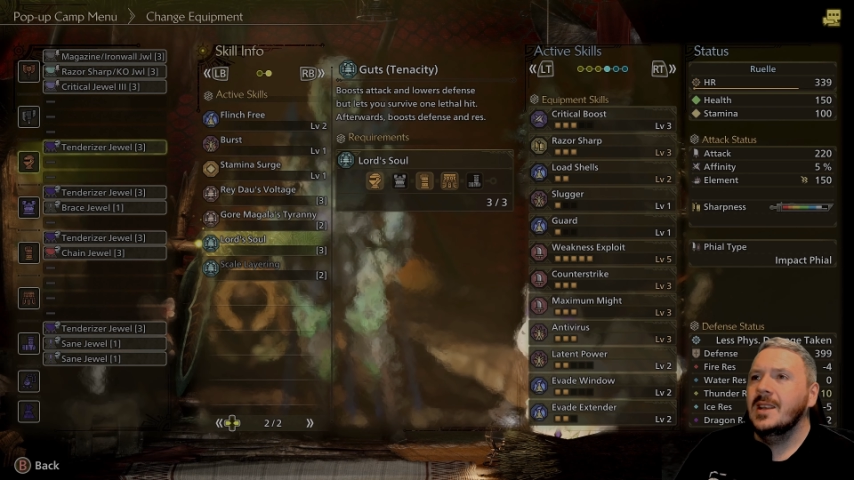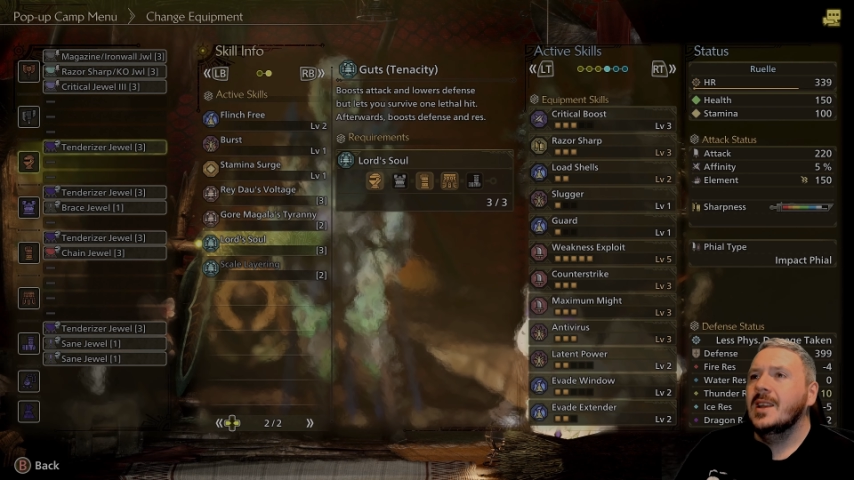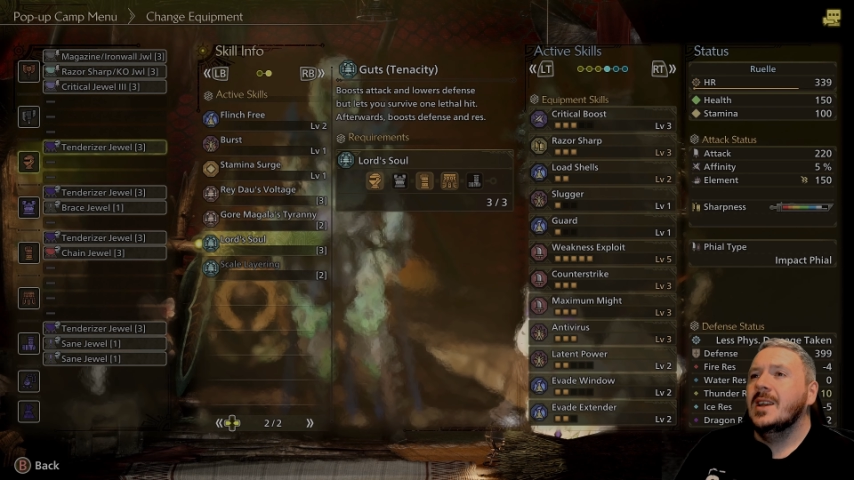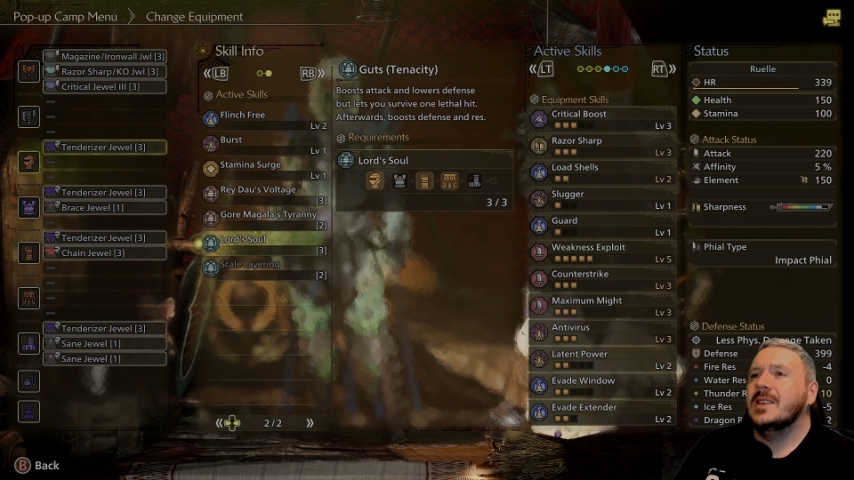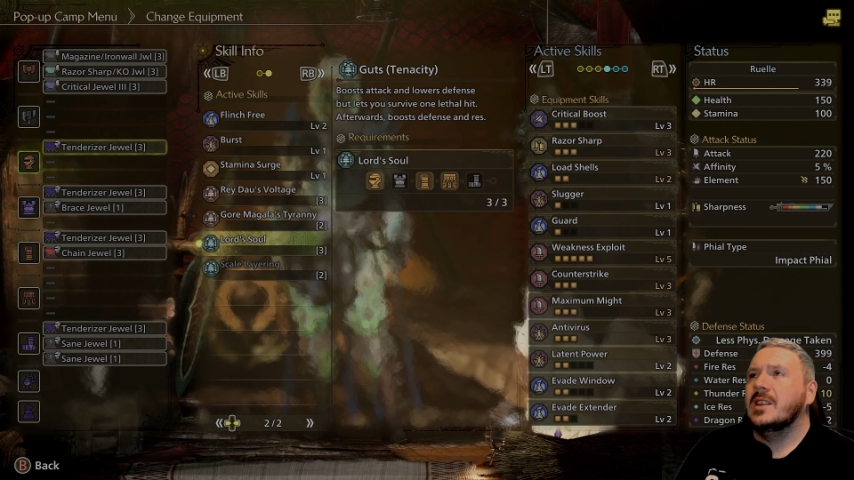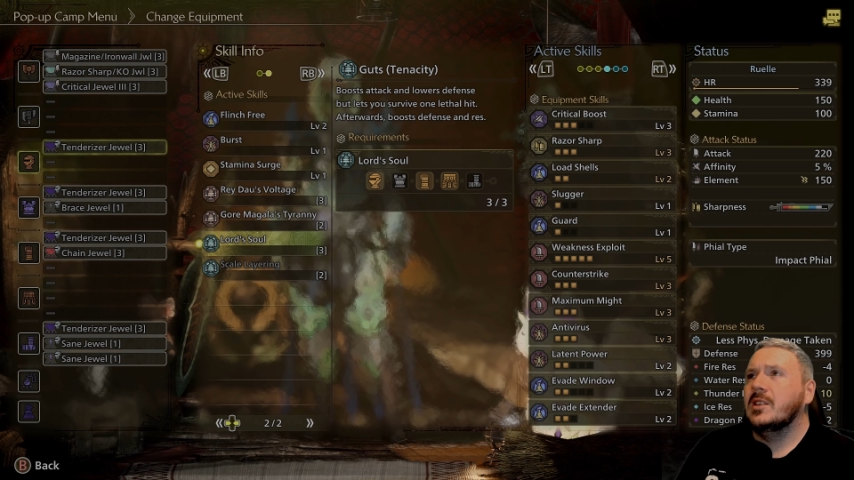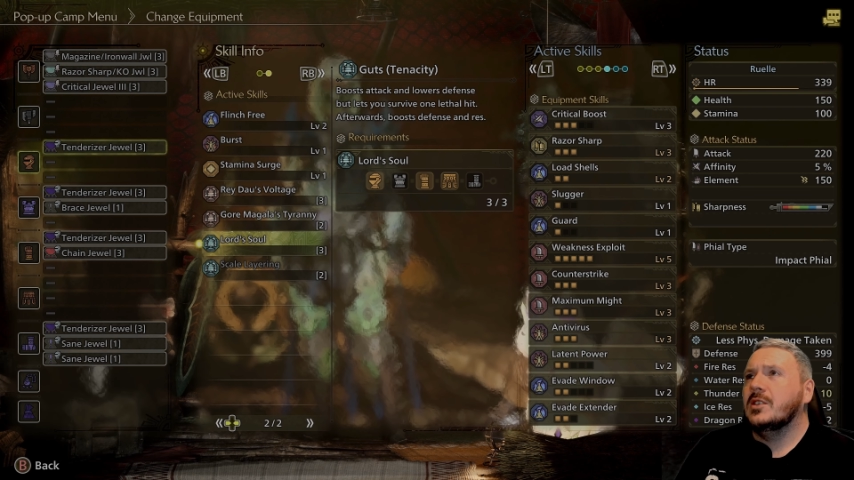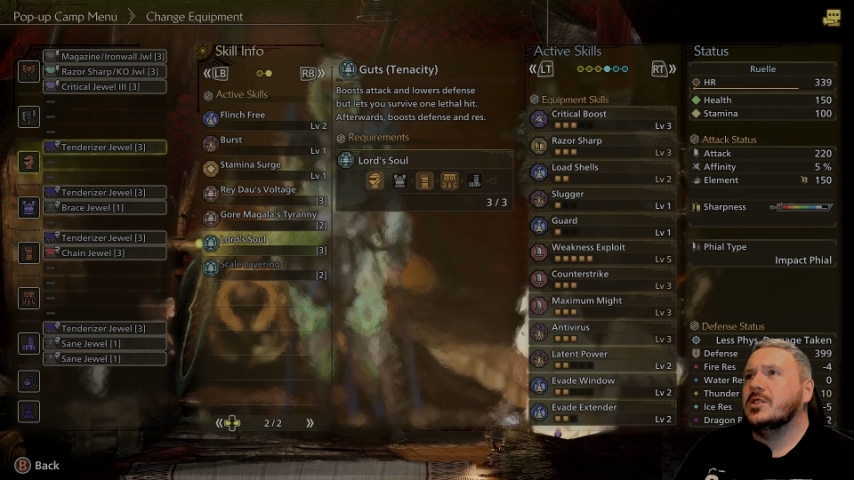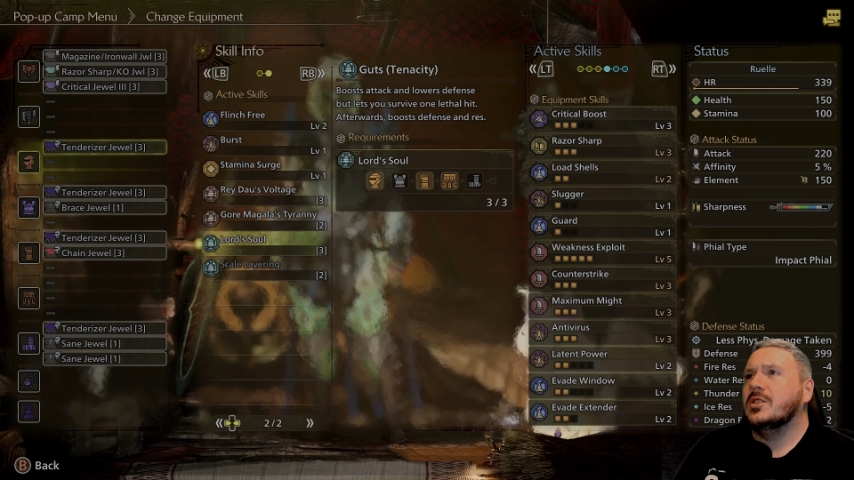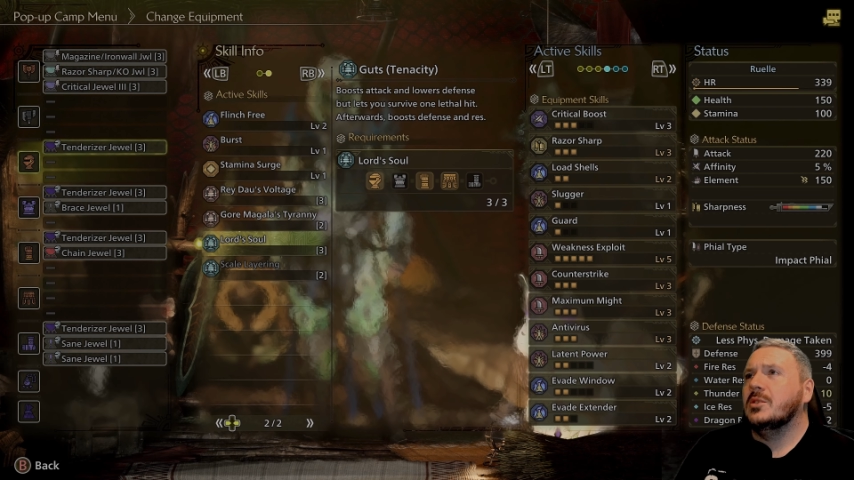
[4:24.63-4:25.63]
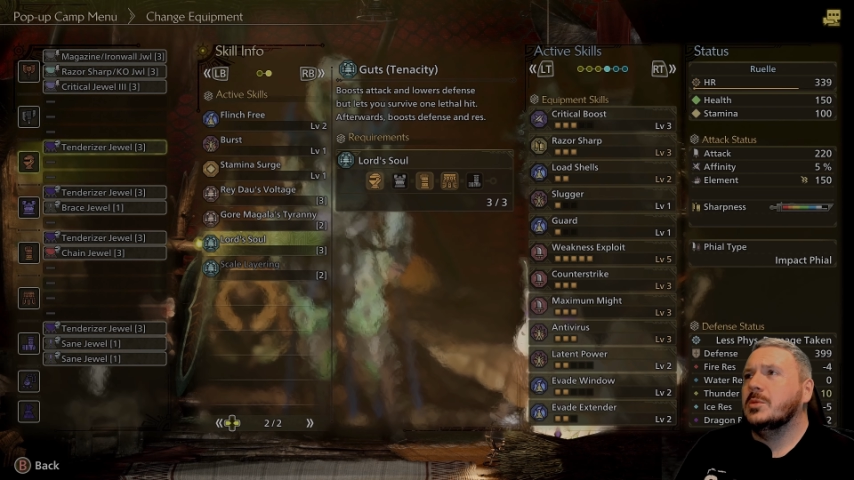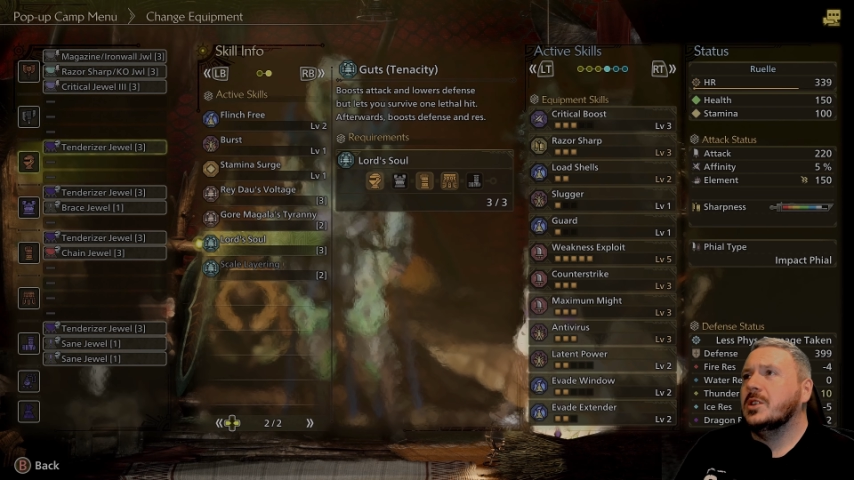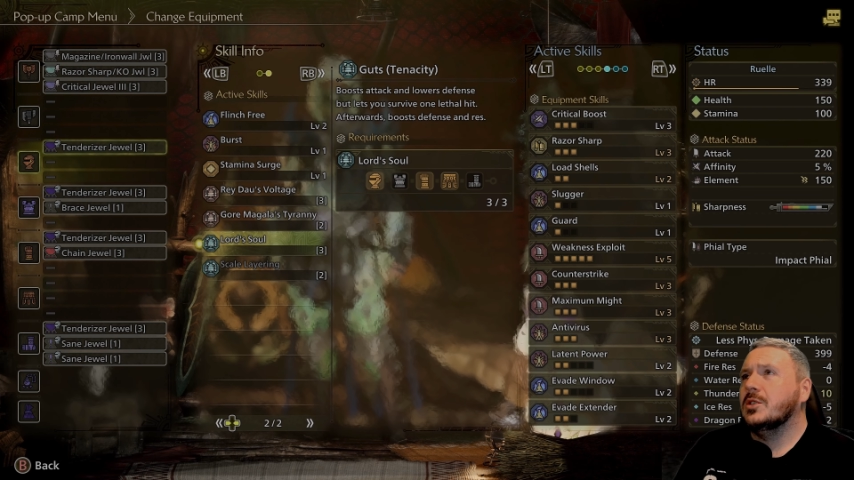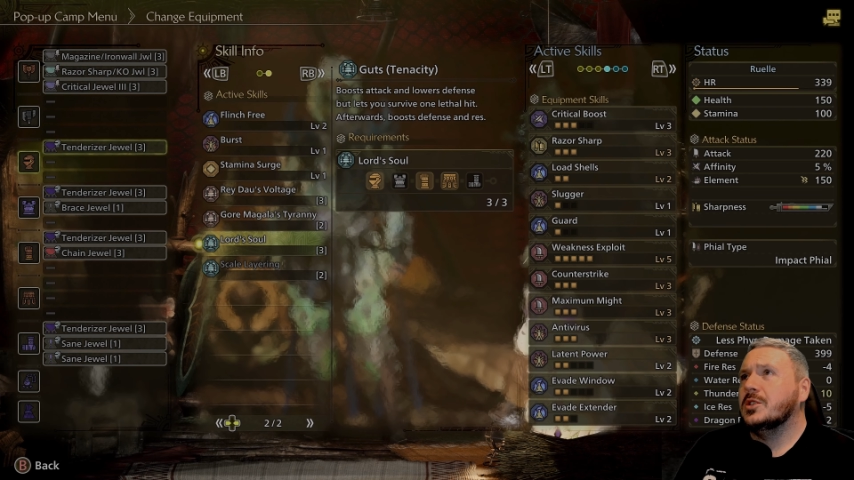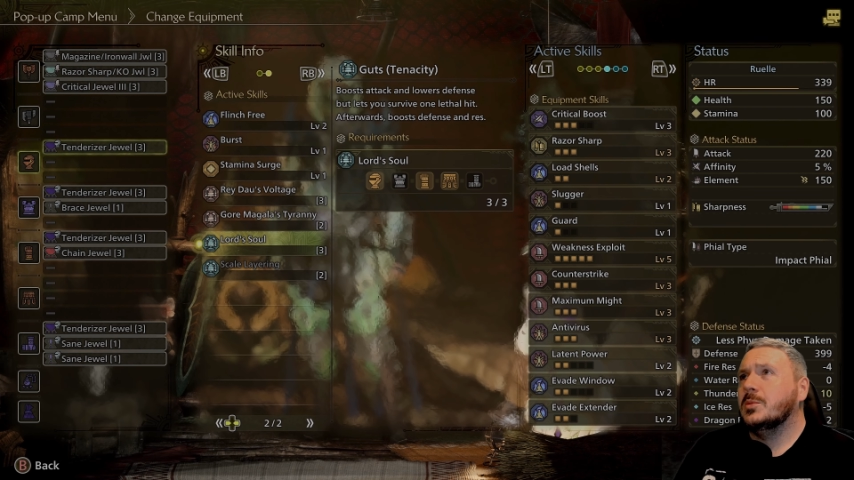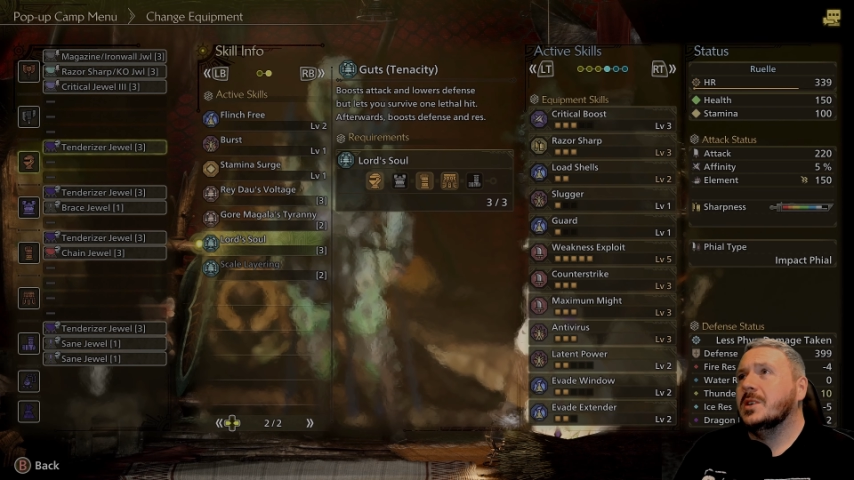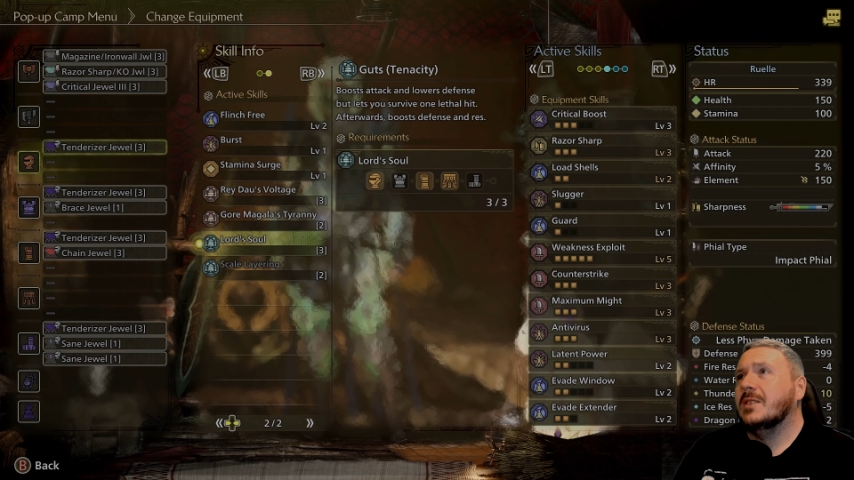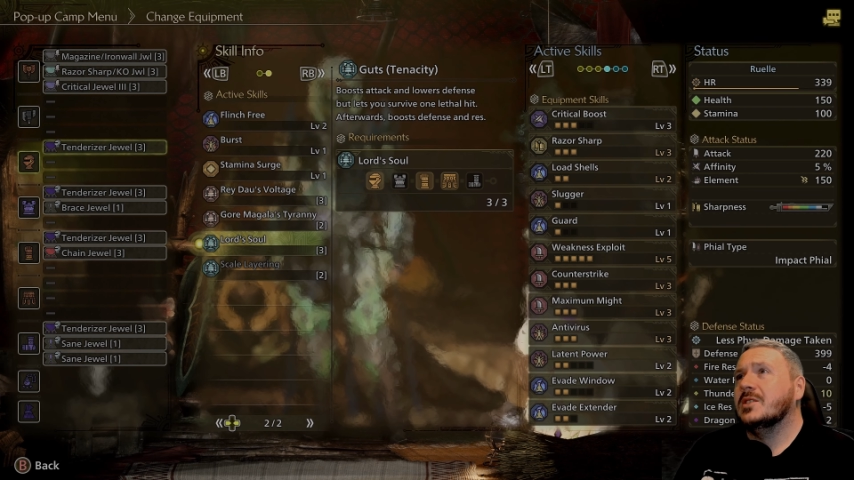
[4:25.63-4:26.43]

And then Lord's Soul with the Guts one gives